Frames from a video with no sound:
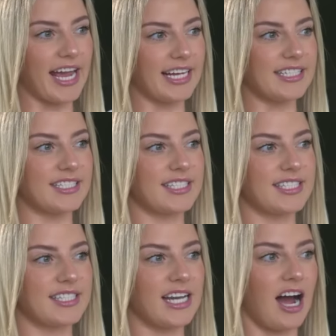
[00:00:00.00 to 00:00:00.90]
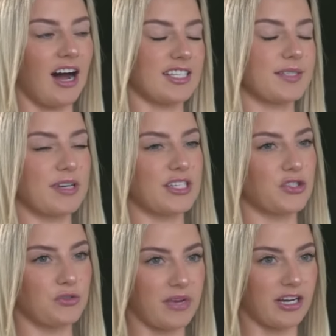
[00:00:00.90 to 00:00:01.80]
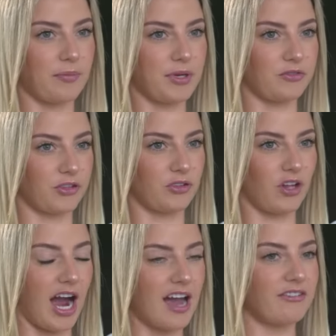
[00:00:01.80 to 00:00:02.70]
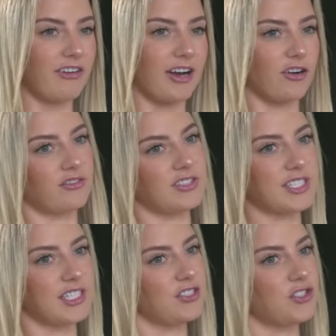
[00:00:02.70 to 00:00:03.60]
and ask me to meet up in real life. I obviously